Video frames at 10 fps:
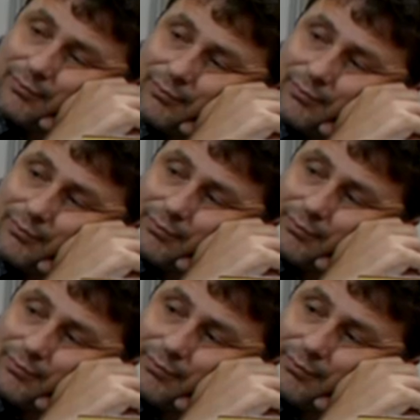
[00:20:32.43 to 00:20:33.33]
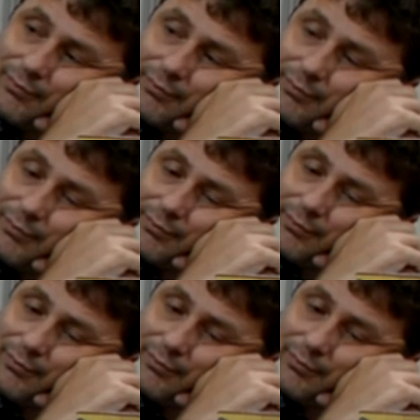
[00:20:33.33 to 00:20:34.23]

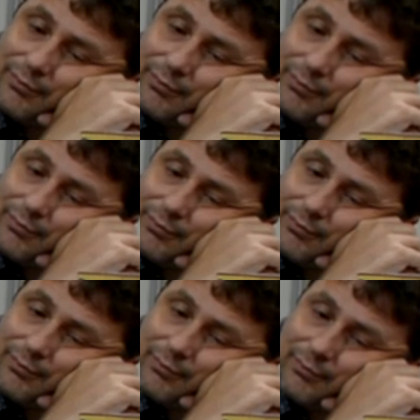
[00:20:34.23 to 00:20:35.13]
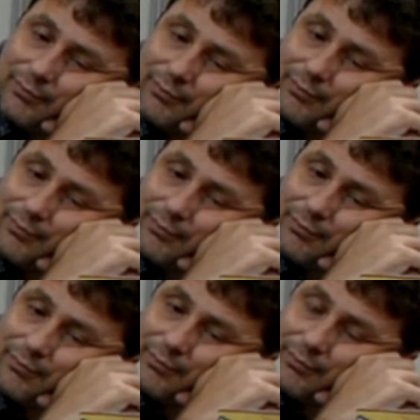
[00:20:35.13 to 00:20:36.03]

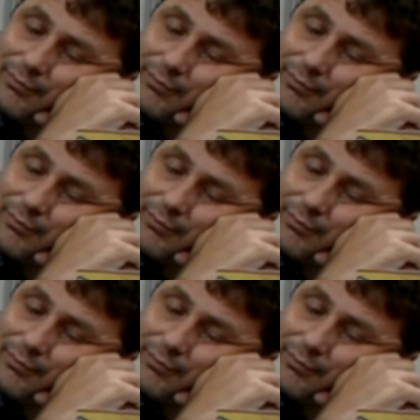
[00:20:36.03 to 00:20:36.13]
The person shown says nothing.